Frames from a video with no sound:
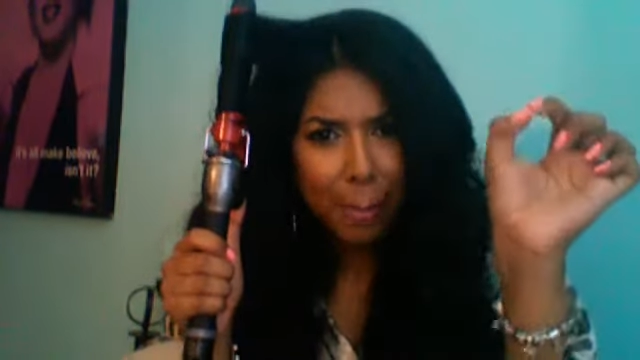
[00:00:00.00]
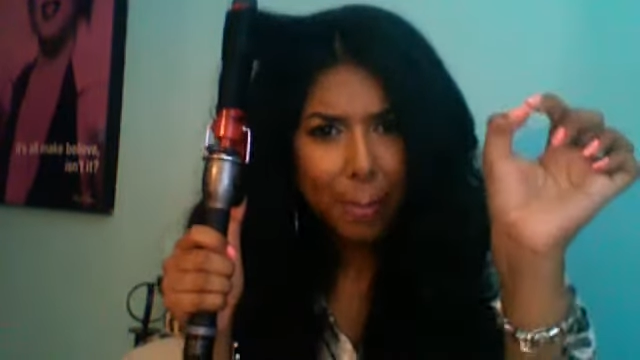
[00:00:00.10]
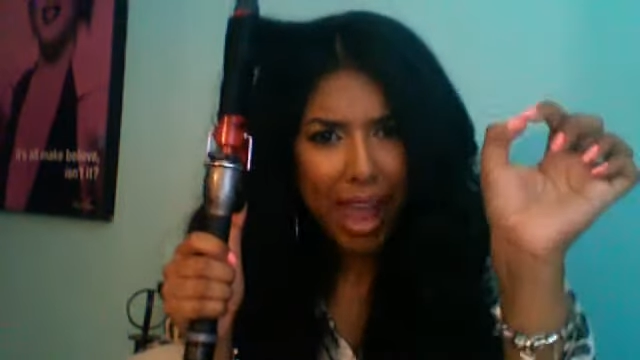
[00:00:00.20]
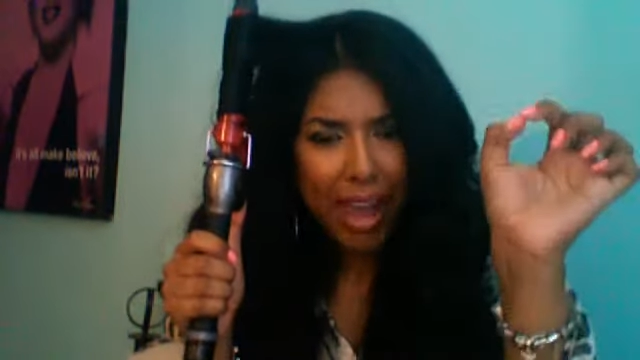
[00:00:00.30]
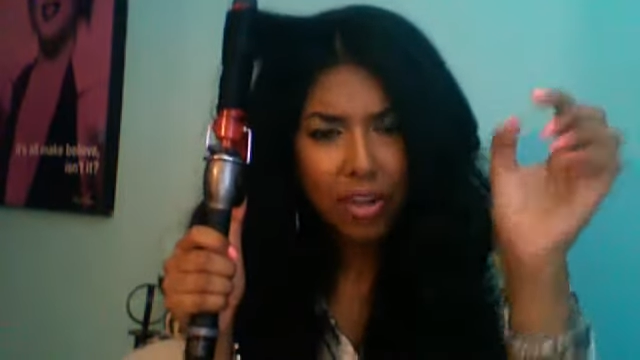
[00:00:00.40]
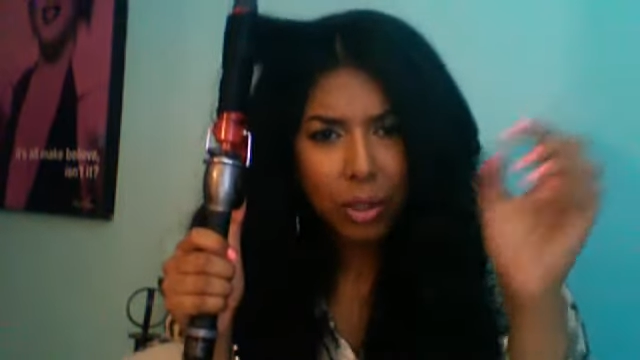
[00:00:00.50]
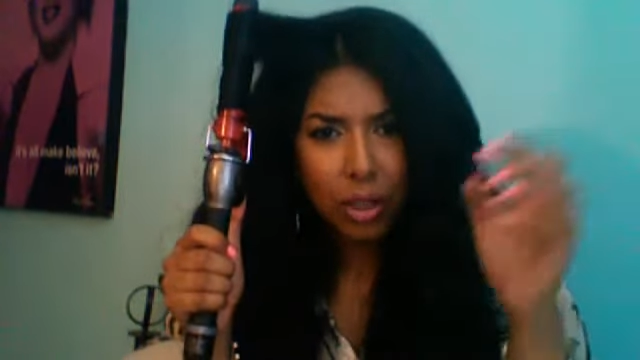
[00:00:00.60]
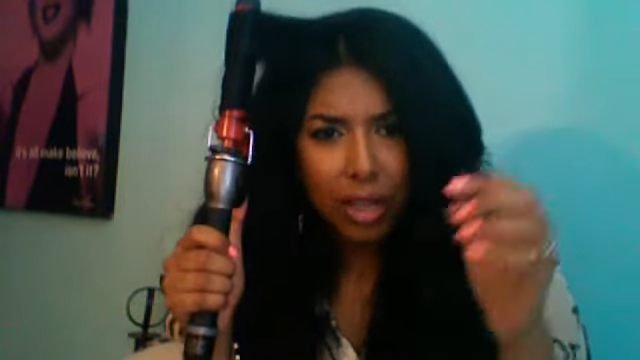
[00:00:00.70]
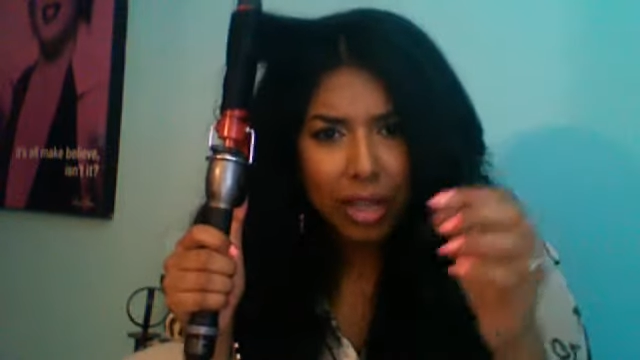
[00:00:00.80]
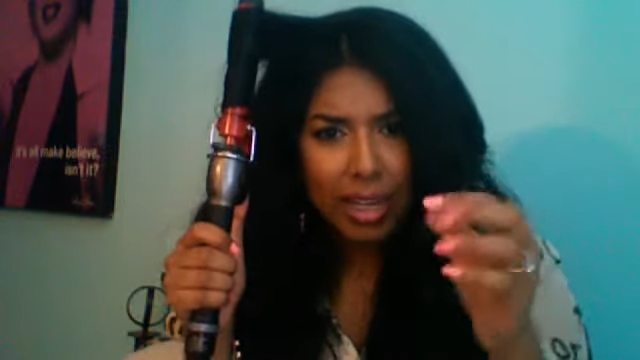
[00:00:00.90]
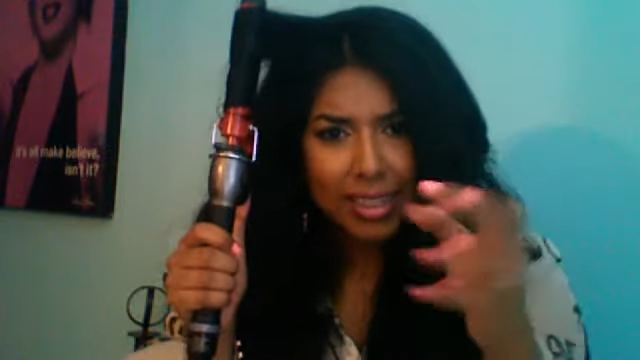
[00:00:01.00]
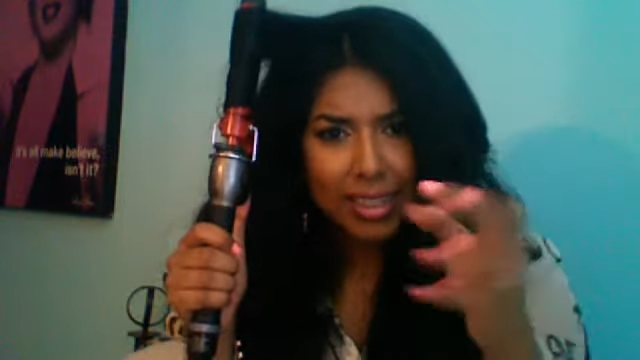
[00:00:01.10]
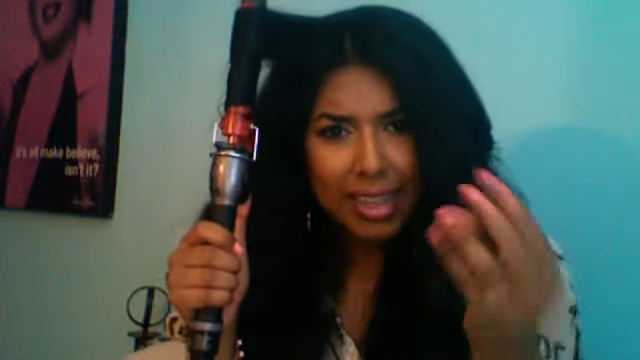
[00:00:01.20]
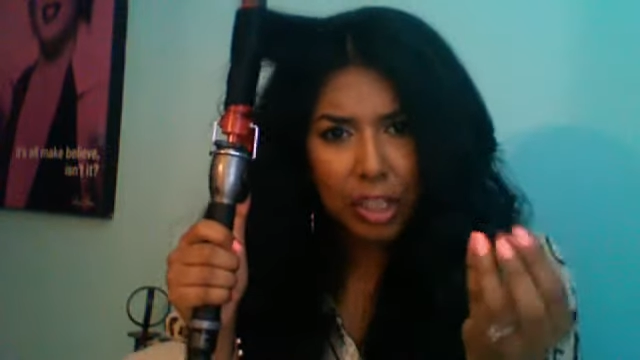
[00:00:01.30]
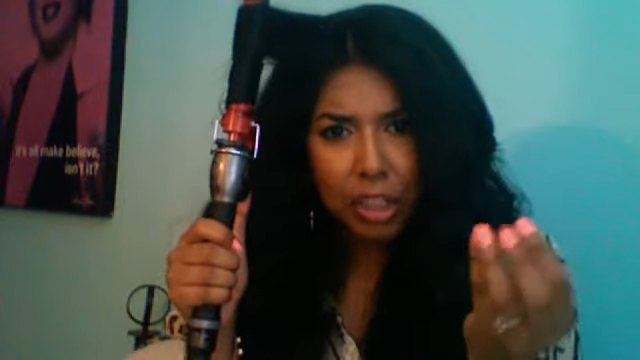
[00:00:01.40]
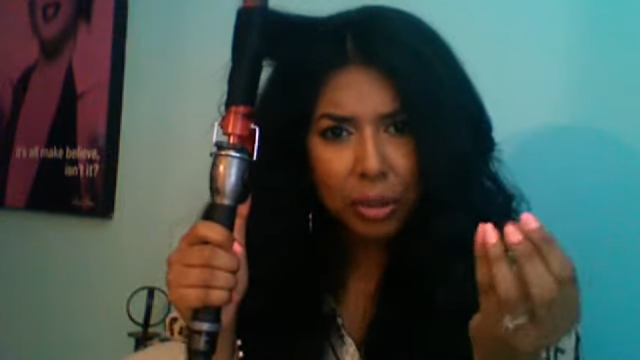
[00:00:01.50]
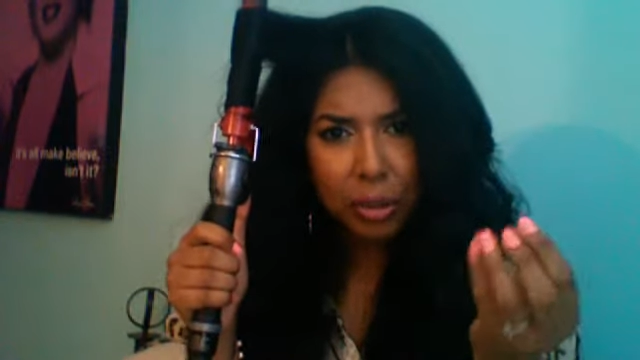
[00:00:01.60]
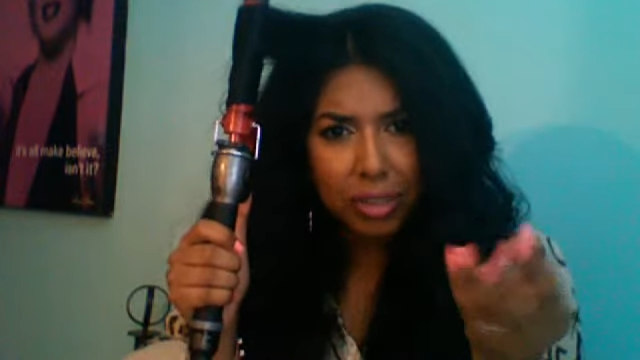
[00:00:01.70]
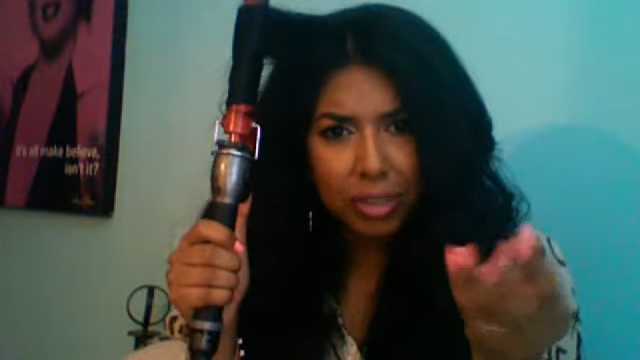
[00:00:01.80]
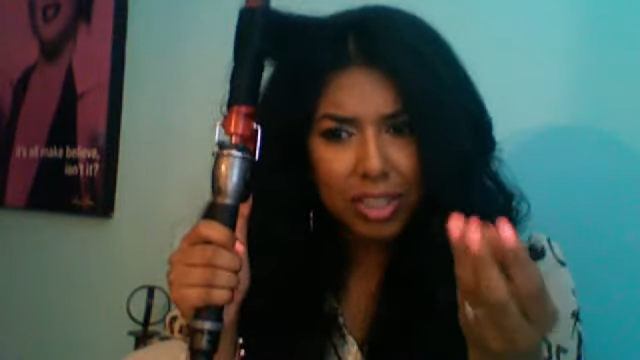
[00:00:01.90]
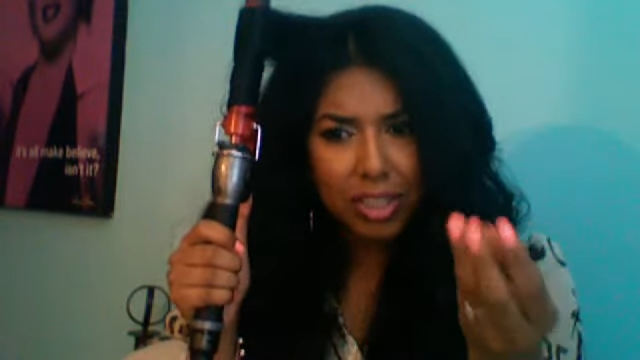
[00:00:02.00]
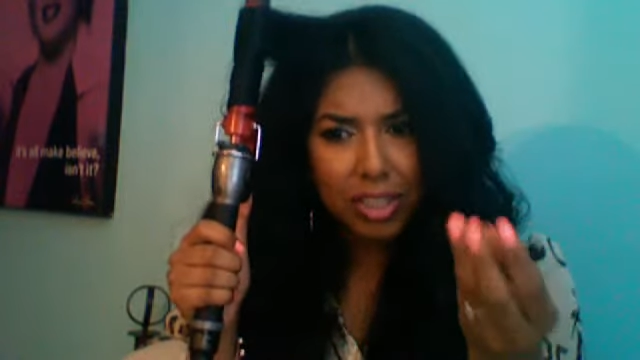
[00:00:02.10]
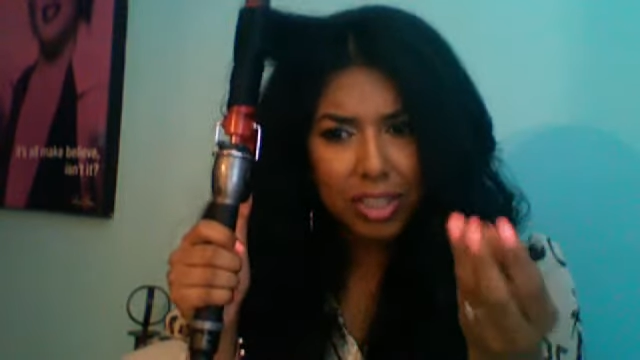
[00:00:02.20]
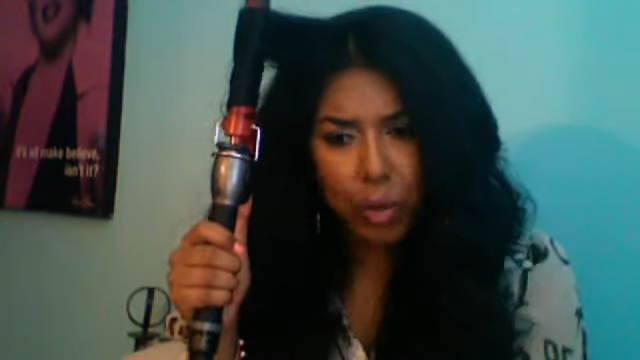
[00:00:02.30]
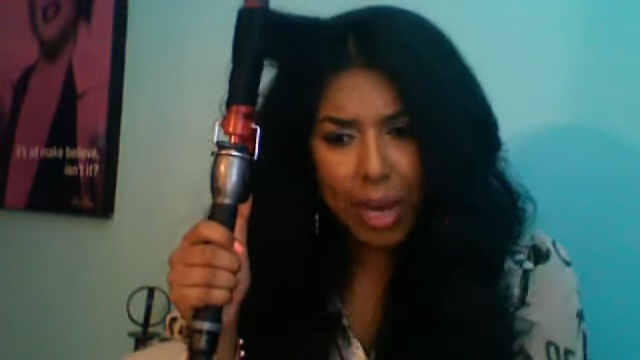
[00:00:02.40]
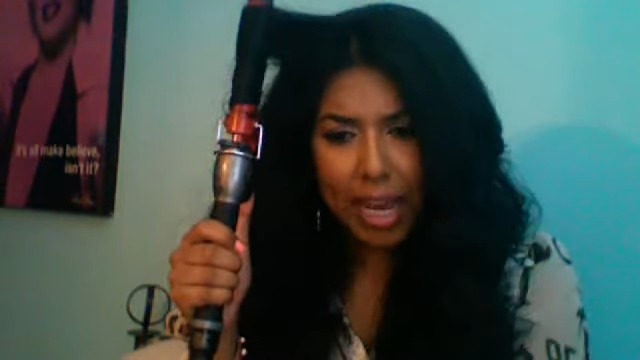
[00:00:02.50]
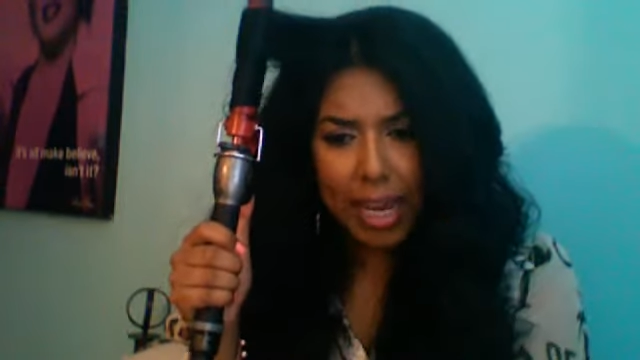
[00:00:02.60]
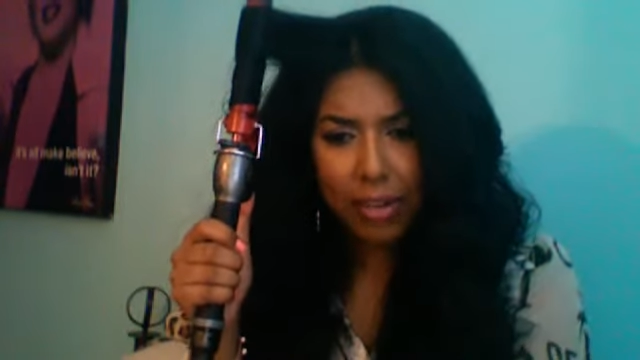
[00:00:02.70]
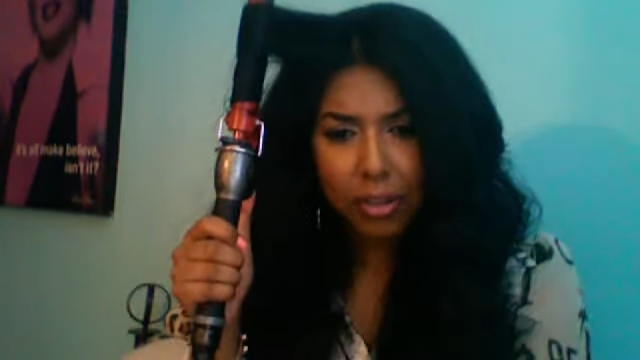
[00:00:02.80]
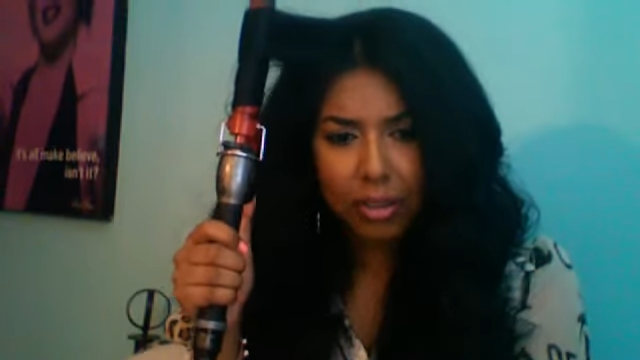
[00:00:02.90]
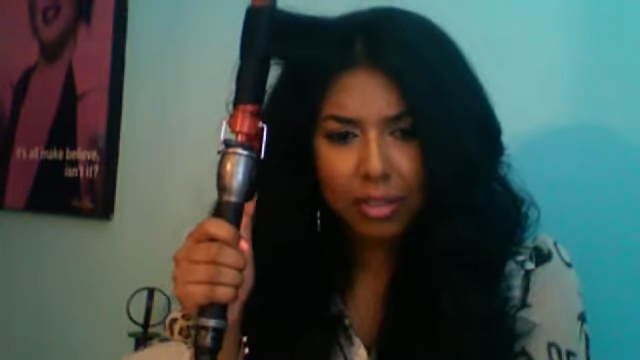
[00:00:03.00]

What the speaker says: bend, or it didn't get curled and it's straight, or it